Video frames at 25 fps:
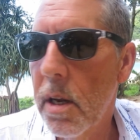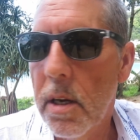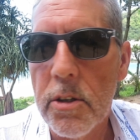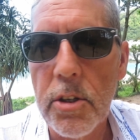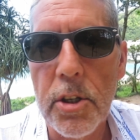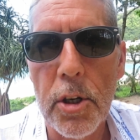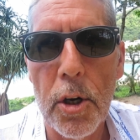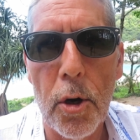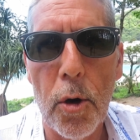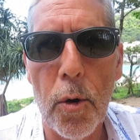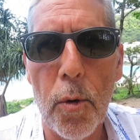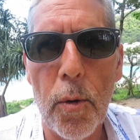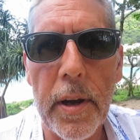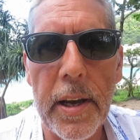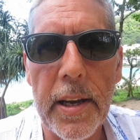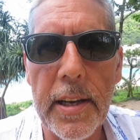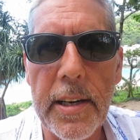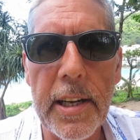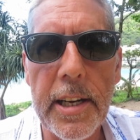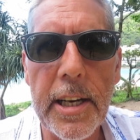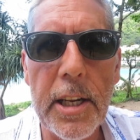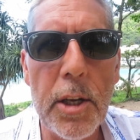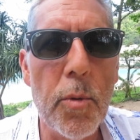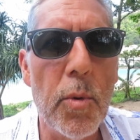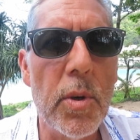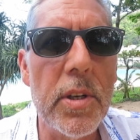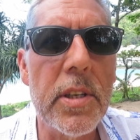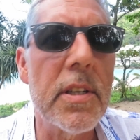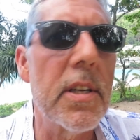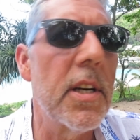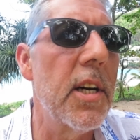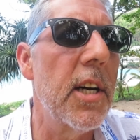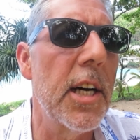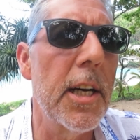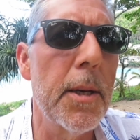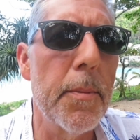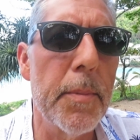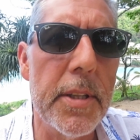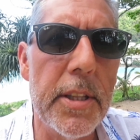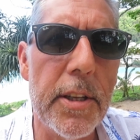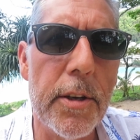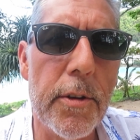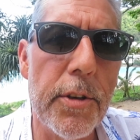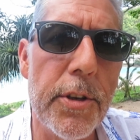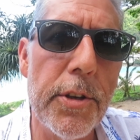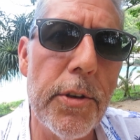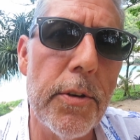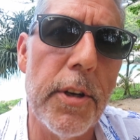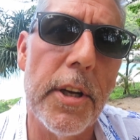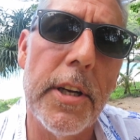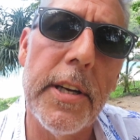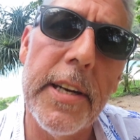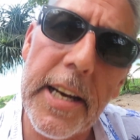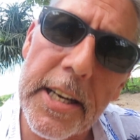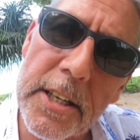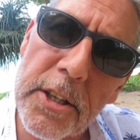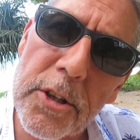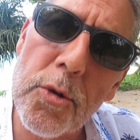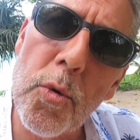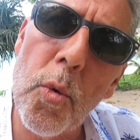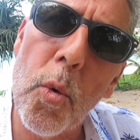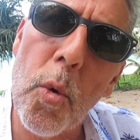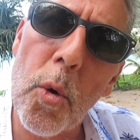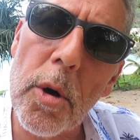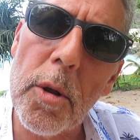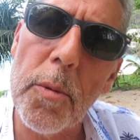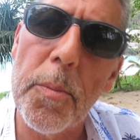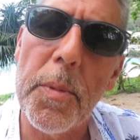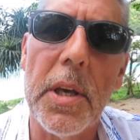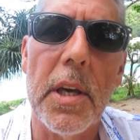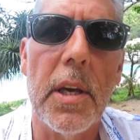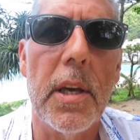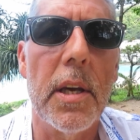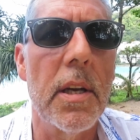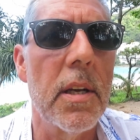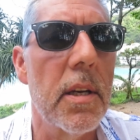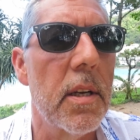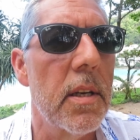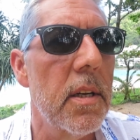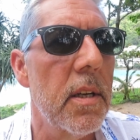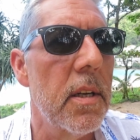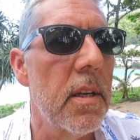So at any one time in their unit next door to me,